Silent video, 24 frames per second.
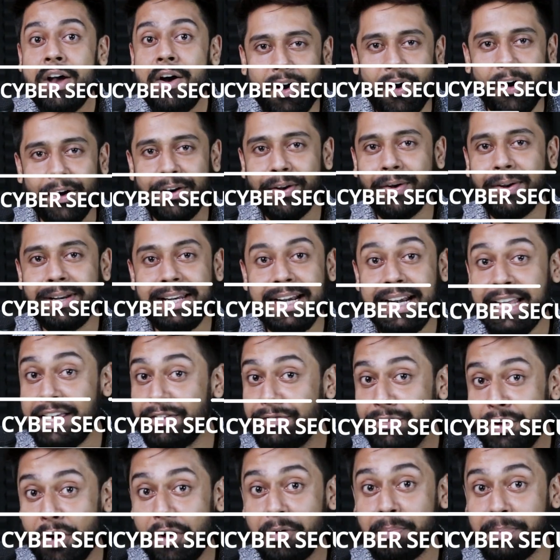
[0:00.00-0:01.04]
or already
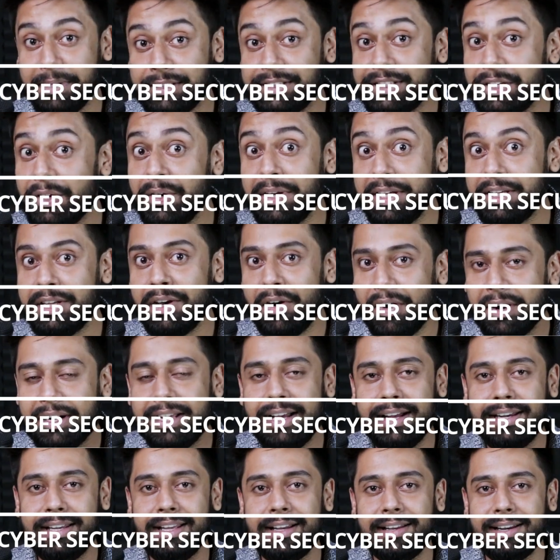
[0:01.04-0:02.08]
if you are pursuing your
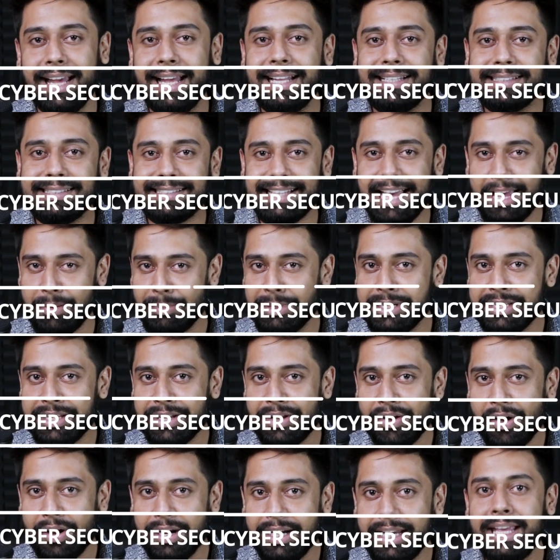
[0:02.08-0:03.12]
career in
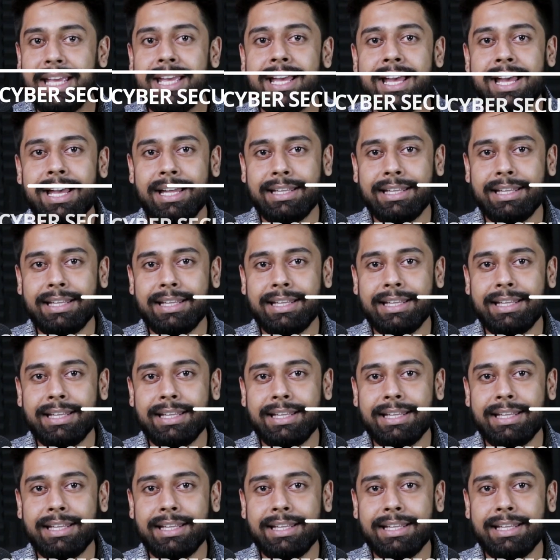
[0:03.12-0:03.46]
cybersecurity,